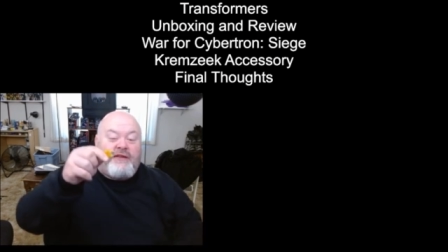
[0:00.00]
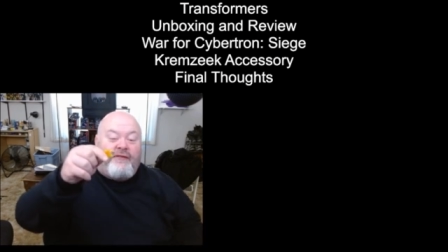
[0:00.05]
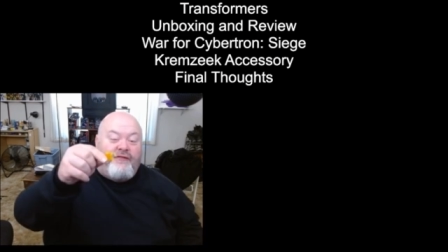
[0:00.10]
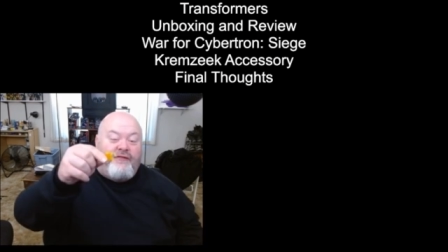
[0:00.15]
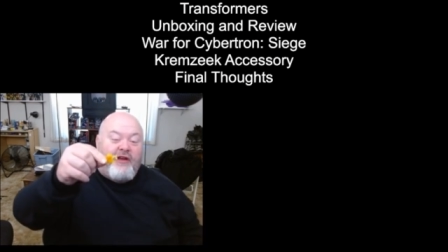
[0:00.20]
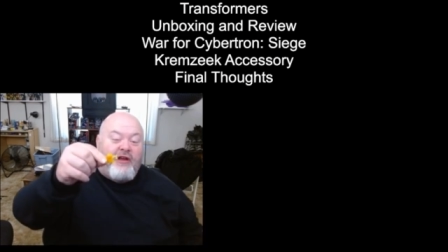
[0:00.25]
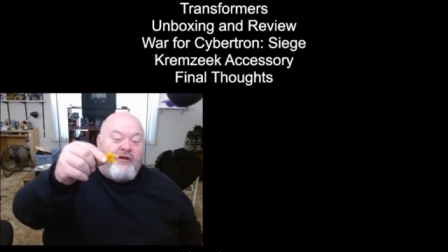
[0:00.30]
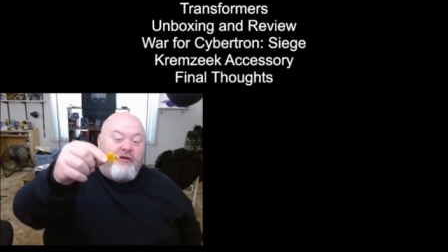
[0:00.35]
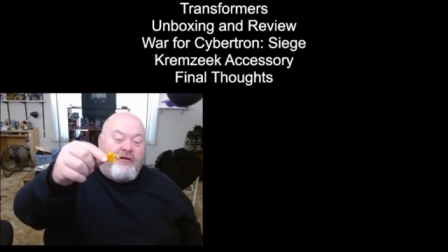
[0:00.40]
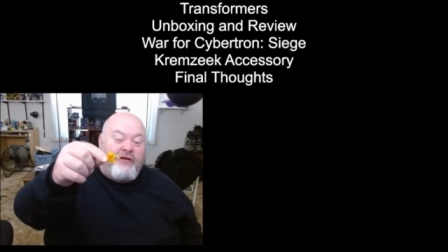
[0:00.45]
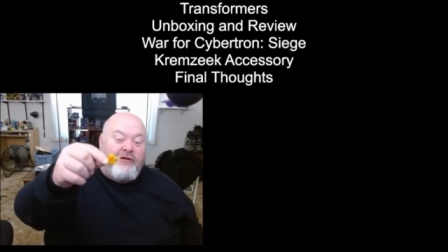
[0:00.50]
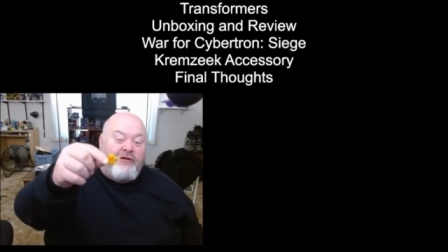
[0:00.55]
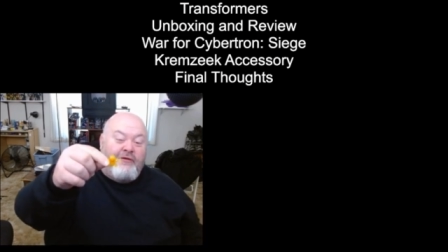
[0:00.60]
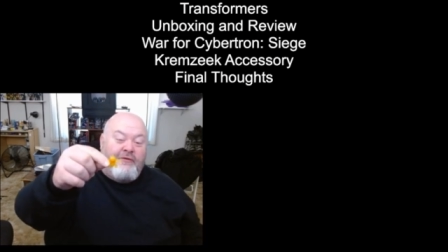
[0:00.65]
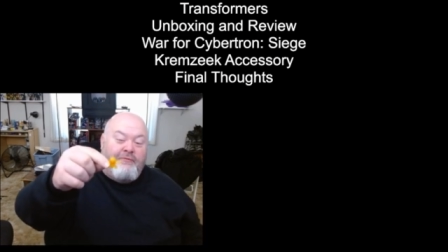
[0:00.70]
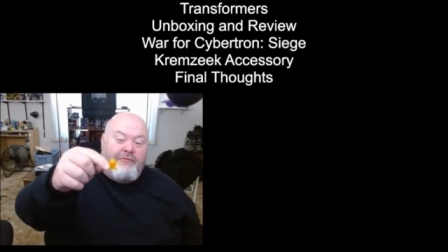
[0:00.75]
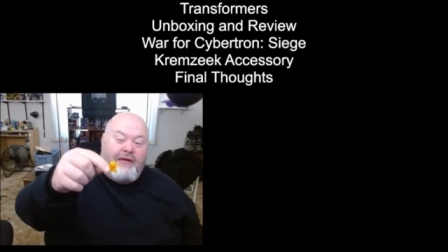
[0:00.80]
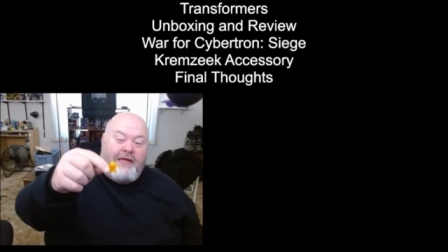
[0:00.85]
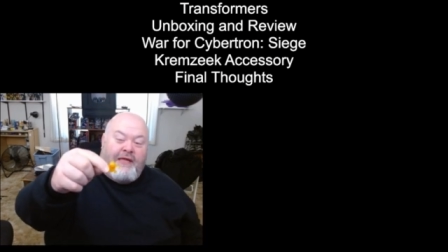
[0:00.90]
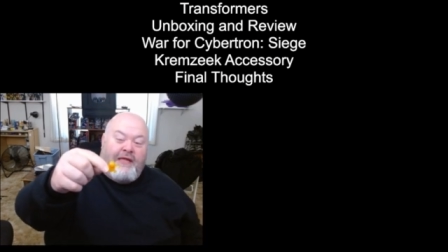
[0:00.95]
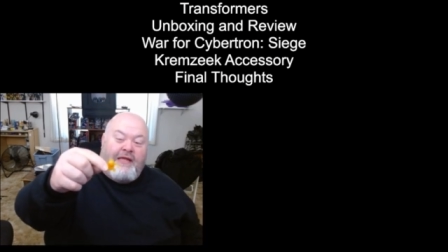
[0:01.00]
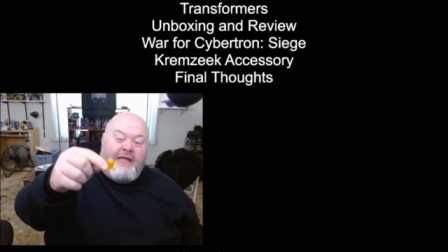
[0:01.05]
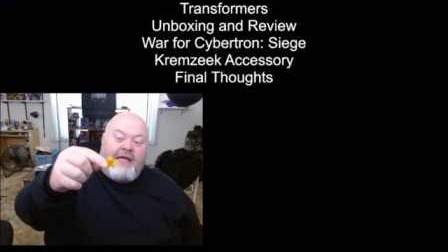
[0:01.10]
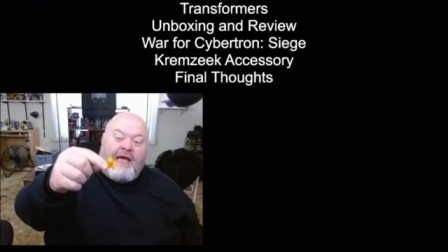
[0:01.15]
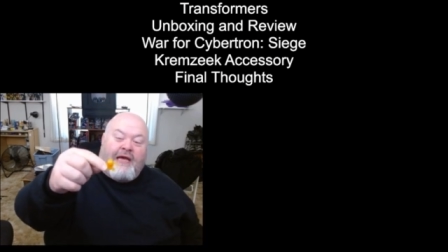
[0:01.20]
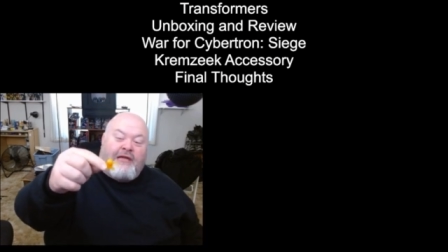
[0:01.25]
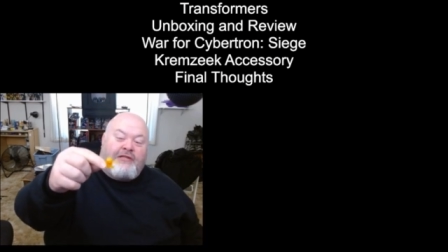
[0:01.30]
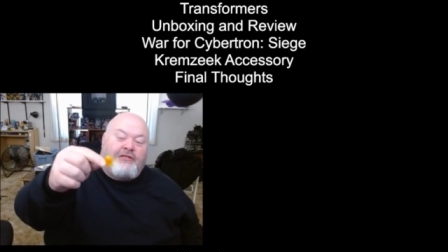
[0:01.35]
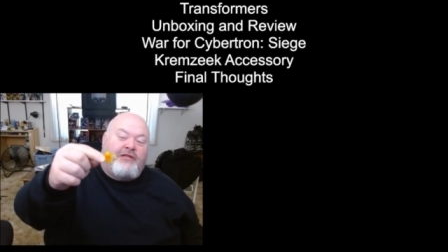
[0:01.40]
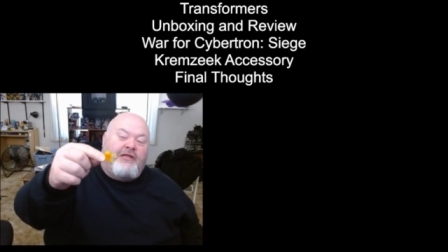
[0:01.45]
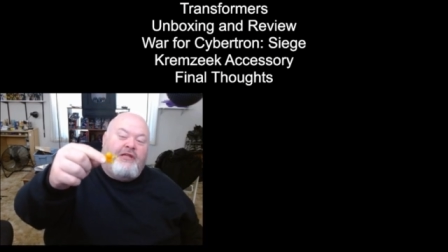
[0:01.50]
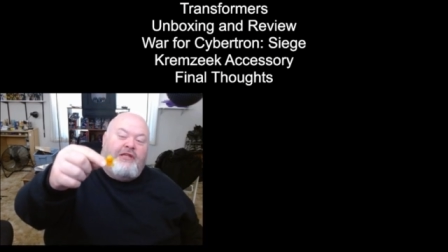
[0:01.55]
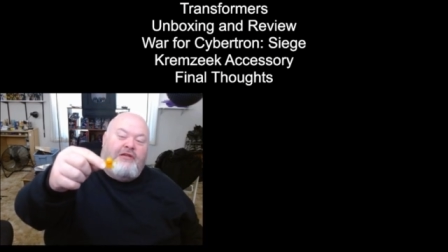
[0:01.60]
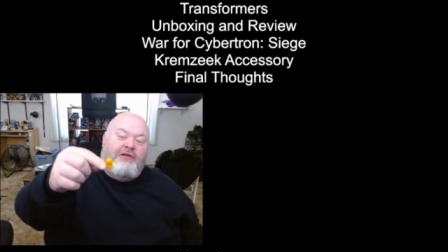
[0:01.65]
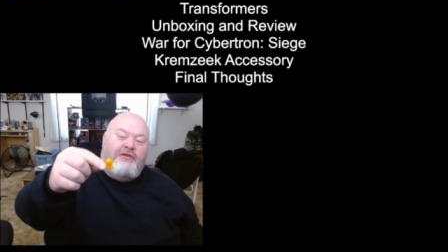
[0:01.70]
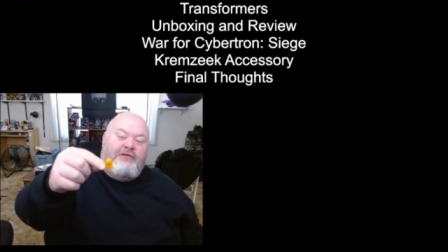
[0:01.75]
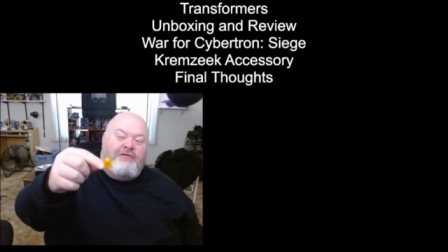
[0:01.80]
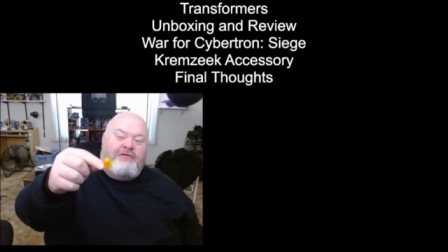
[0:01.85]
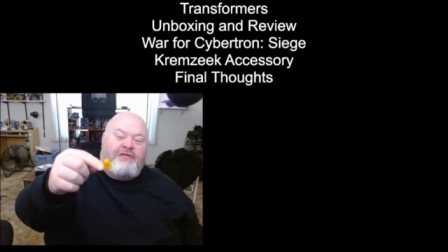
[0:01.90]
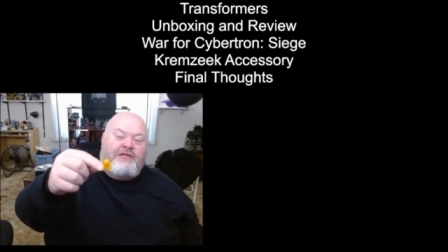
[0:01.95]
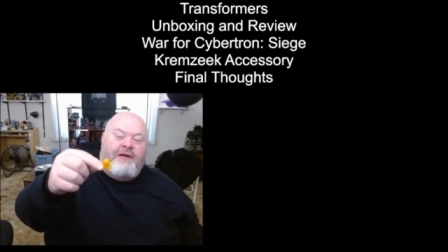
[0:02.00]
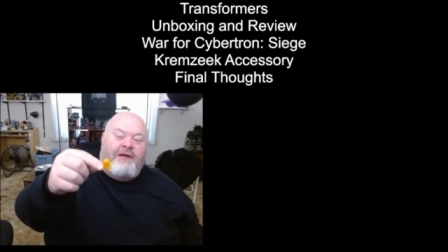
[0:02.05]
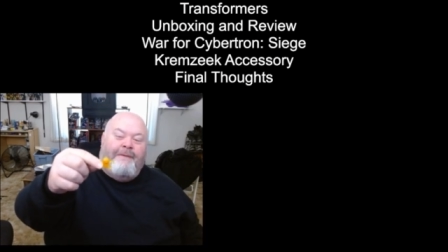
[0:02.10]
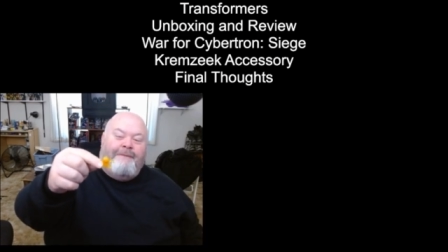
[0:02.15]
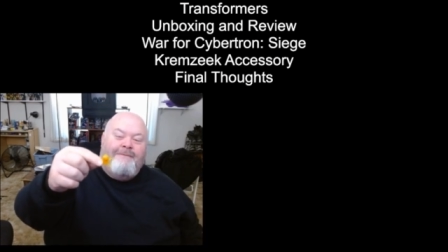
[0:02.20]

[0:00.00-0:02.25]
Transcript: figure could be actually used